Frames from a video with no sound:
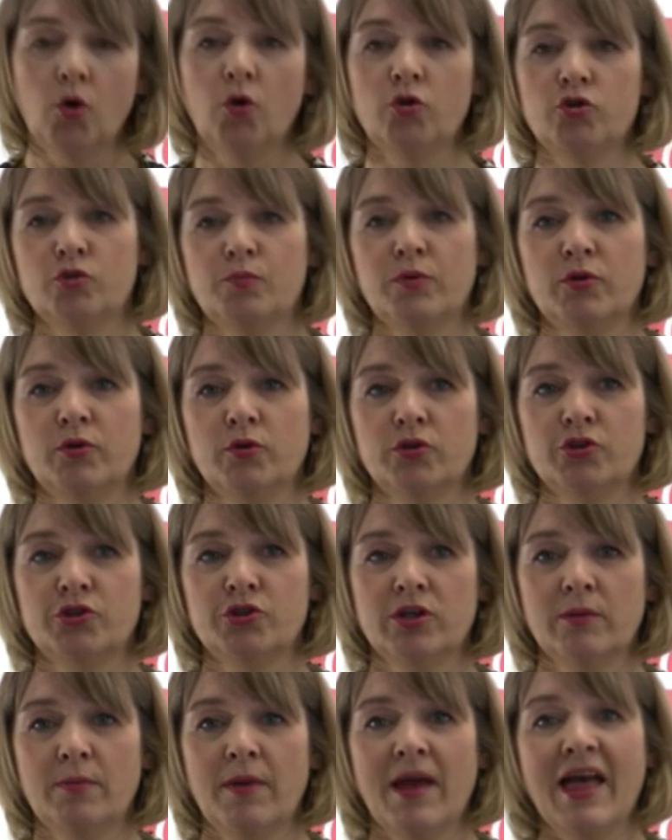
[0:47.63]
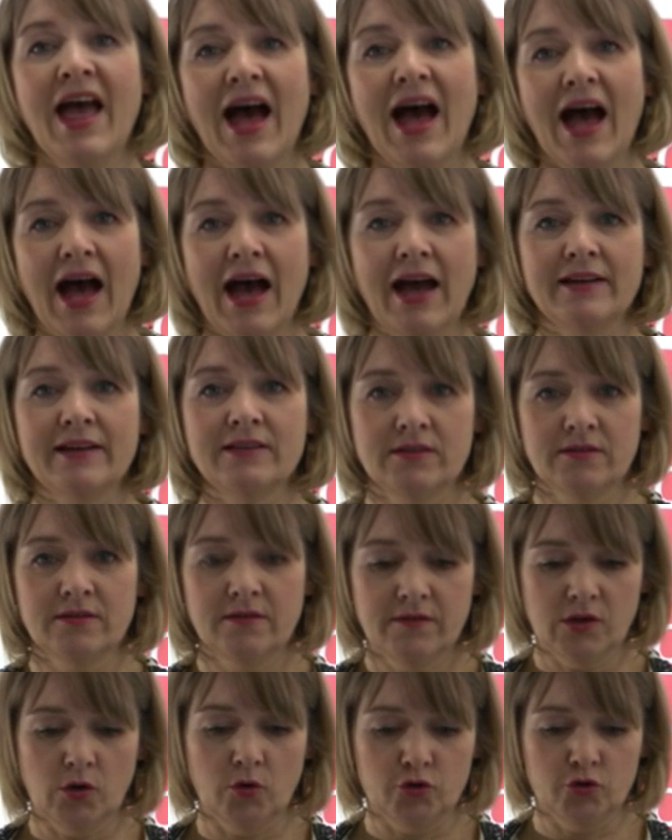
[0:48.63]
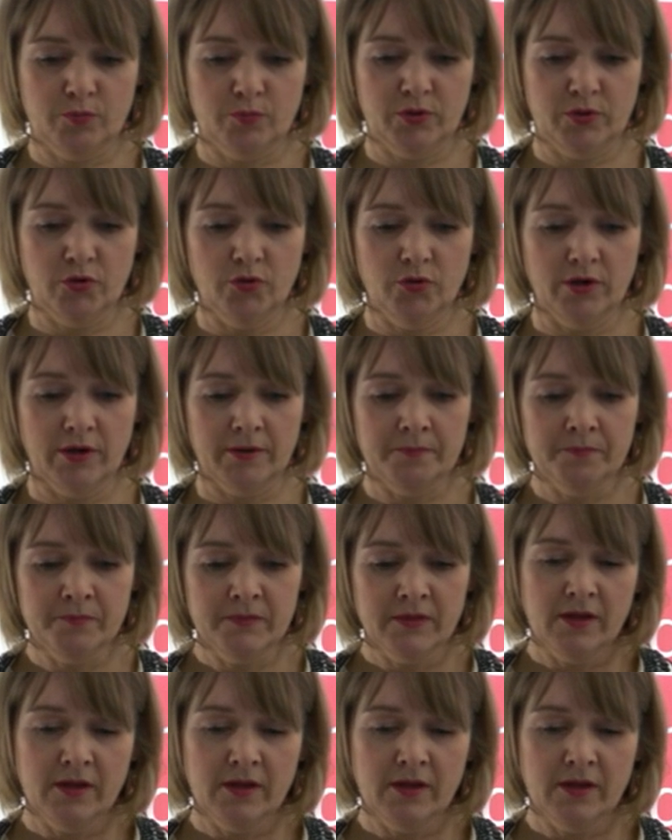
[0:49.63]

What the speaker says: entrepreneurship and the entrepreneur.